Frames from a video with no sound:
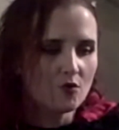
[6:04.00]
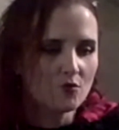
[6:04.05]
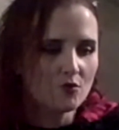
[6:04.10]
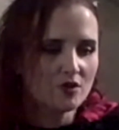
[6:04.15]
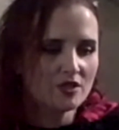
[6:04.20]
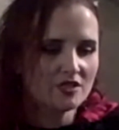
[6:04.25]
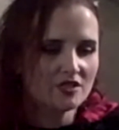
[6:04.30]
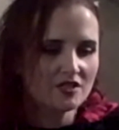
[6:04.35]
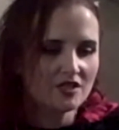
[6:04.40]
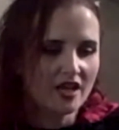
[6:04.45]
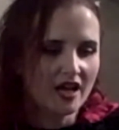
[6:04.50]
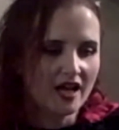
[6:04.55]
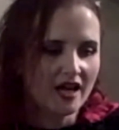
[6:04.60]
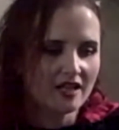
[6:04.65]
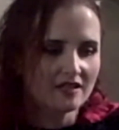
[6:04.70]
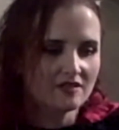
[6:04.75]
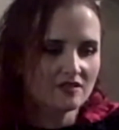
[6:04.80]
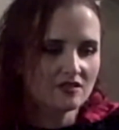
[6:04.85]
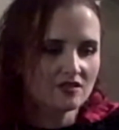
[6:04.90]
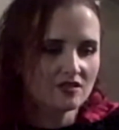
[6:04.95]
was
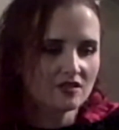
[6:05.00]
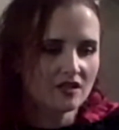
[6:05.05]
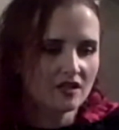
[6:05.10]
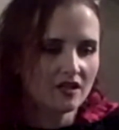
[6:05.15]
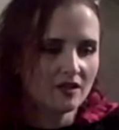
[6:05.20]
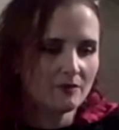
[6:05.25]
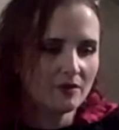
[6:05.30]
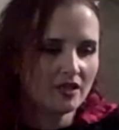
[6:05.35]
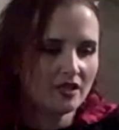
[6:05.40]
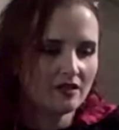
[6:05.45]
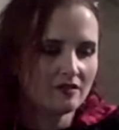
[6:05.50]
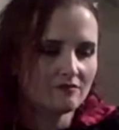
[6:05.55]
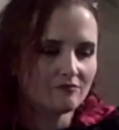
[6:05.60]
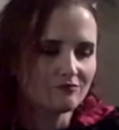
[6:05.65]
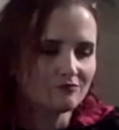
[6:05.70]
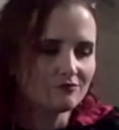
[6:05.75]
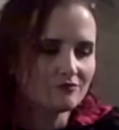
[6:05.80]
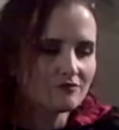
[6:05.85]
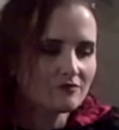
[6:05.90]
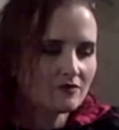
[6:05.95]
that, I mean,